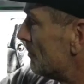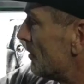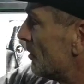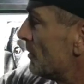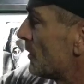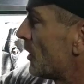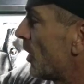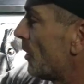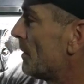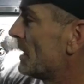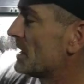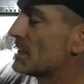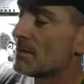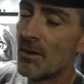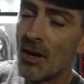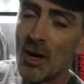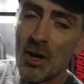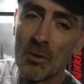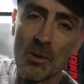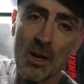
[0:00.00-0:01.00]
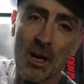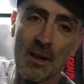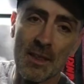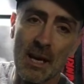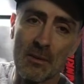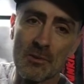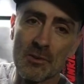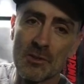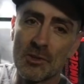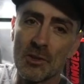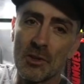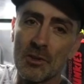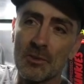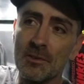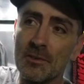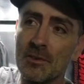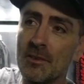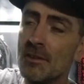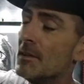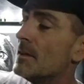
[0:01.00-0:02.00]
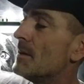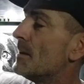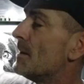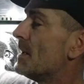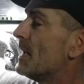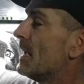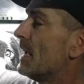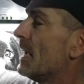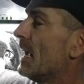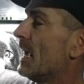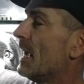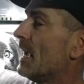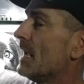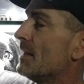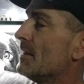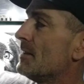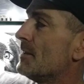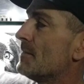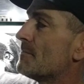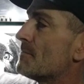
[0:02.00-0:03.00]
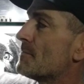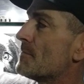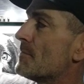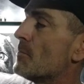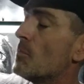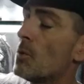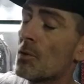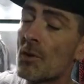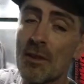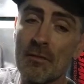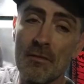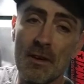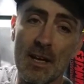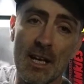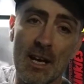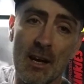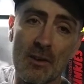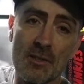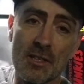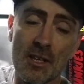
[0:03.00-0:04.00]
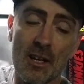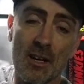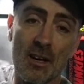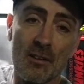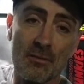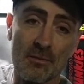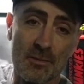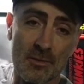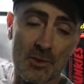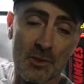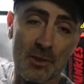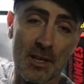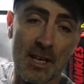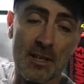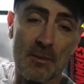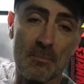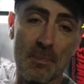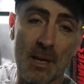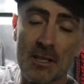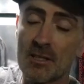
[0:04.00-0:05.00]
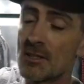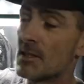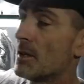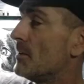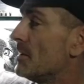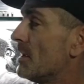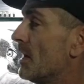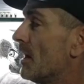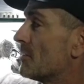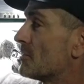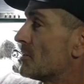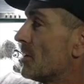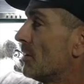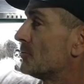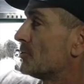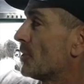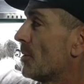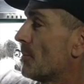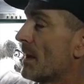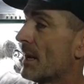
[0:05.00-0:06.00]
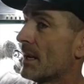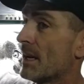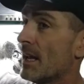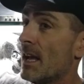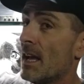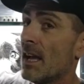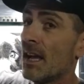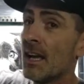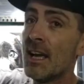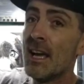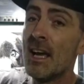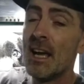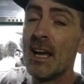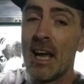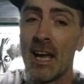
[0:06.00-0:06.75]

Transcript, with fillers: But we've got a piece of artwork that was done in one of the videos that I've done in the big studio, so I've dropped that in here.